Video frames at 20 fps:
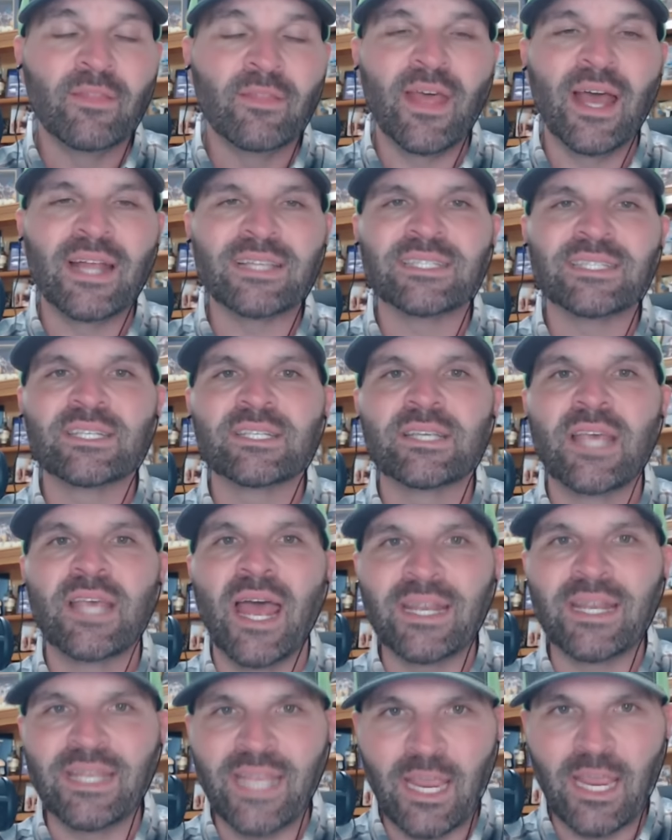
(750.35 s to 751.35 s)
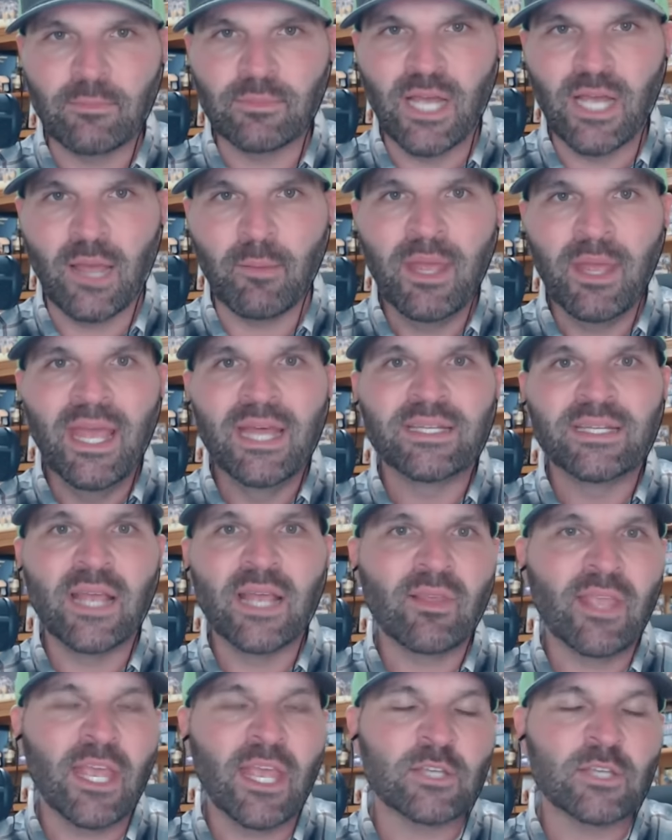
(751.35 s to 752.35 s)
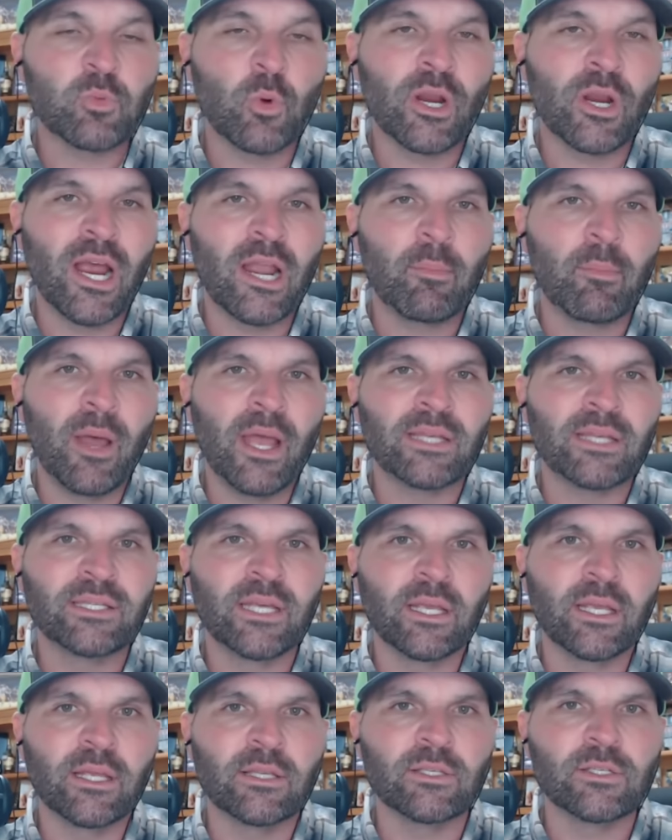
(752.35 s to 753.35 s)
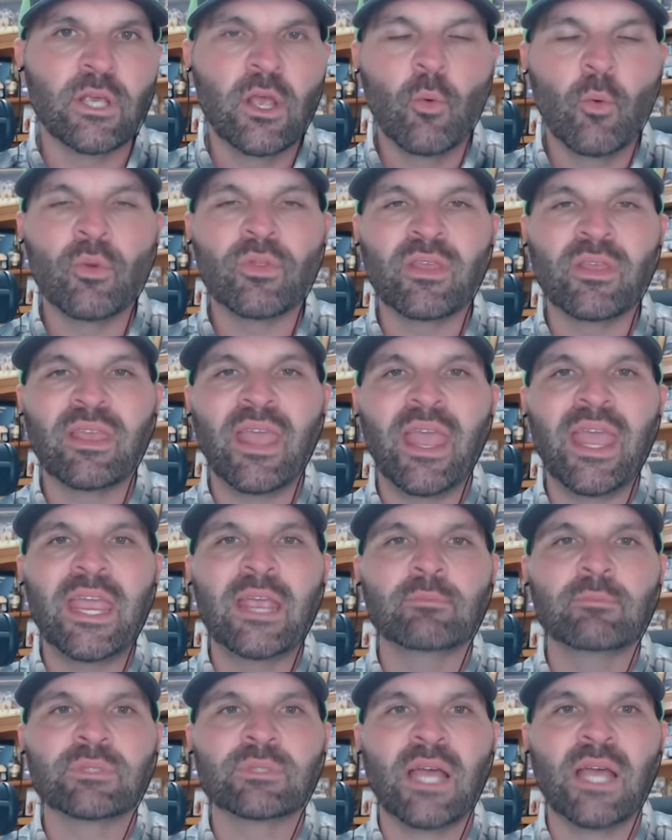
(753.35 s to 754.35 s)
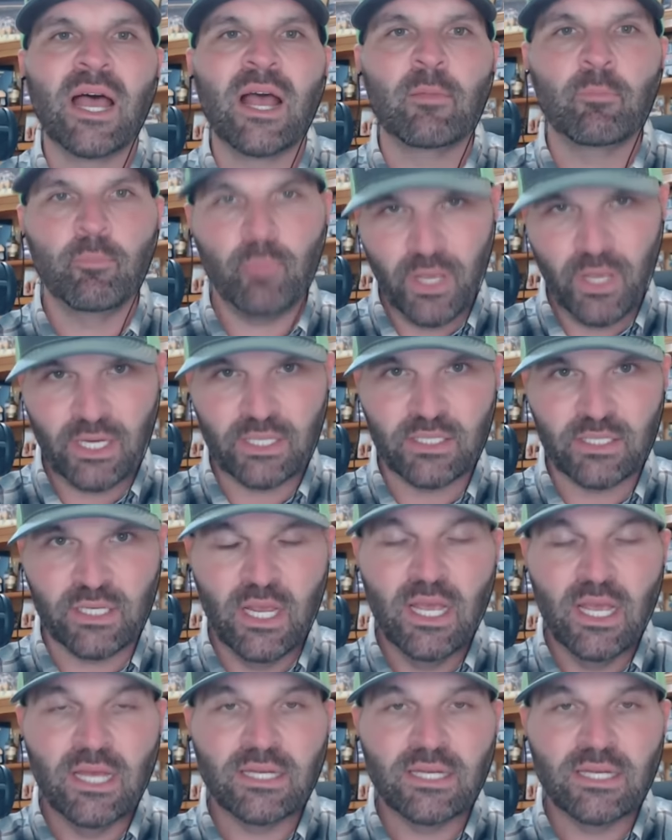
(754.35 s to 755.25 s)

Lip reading: That's at Game Time. Take the guesswork out of buying tickets with Game Time picks.